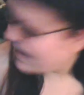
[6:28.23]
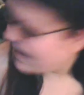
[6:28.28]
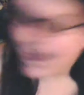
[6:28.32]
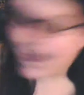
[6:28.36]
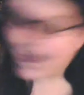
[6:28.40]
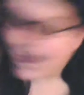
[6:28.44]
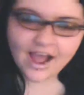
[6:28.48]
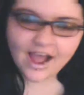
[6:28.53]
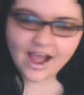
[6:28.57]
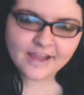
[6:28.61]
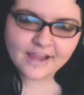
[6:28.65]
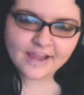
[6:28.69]

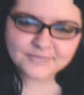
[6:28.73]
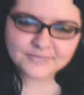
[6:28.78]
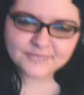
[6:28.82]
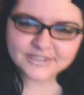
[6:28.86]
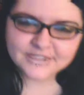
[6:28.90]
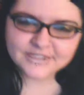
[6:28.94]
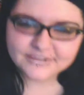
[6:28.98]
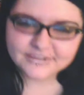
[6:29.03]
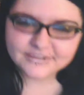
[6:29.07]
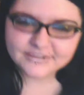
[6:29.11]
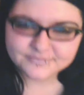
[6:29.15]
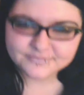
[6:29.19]
I'm
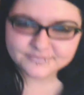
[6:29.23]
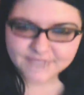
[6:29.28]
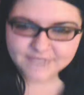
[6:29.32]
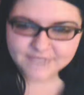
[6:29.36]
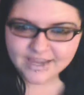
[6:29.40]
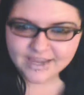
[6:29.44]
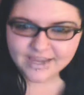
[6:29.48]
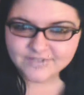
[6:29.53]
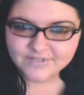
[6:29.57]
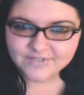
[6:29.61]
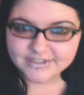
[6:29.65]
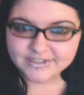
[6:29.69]
um I
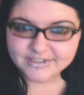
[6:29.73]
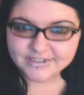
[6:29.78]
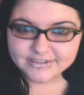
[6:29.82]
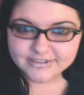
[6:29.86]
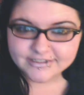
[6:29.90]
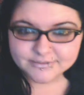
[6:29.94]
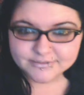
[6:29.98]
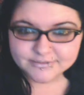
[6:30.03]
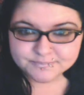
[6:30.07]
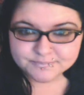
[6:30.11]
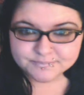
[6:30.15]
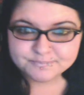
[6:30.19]
have
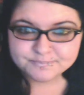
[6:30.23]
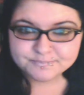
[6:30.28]
ADD.